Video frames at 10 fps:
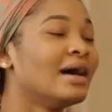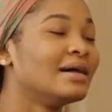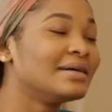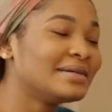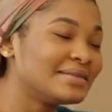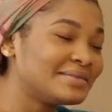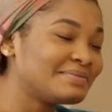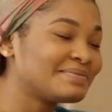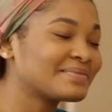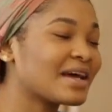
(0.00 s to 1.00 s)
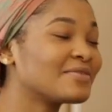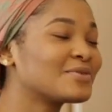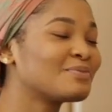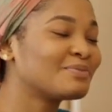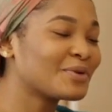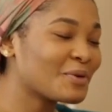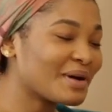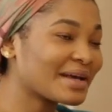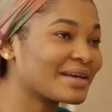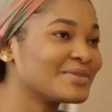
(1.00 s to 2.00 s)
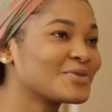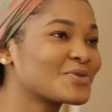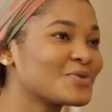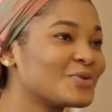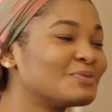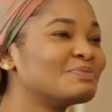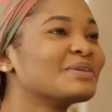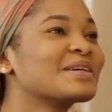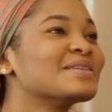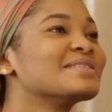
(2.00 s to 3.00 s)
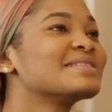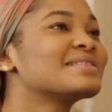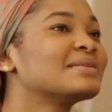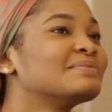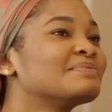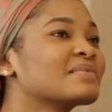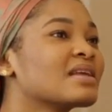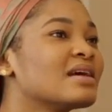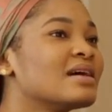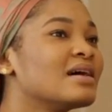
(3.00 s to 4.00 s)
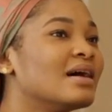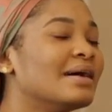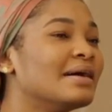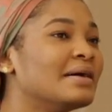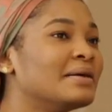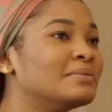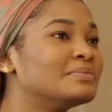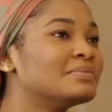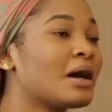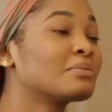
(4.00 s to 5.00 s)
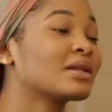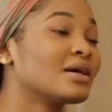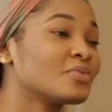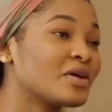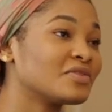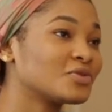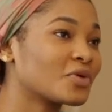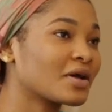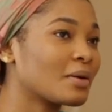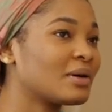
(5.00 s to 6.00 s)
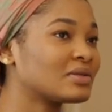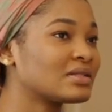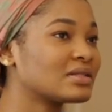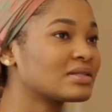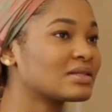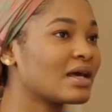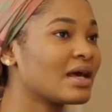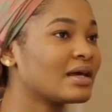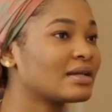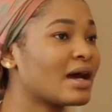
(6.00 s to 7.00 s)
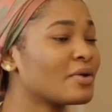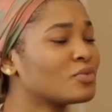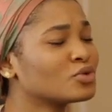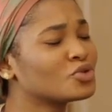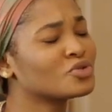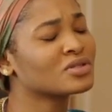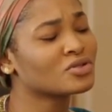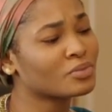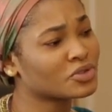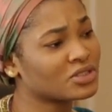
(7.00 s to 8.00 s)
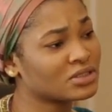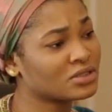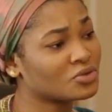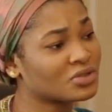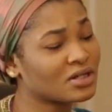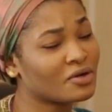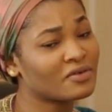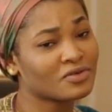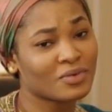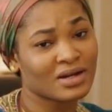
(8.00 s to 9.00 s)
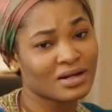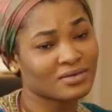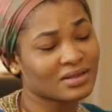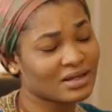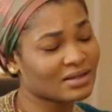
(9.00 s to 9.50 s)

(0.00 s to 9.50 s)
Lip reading: I have to go back again to school because I'm glad we're even talking about this, and I want to use this opportunity to tell everyone out there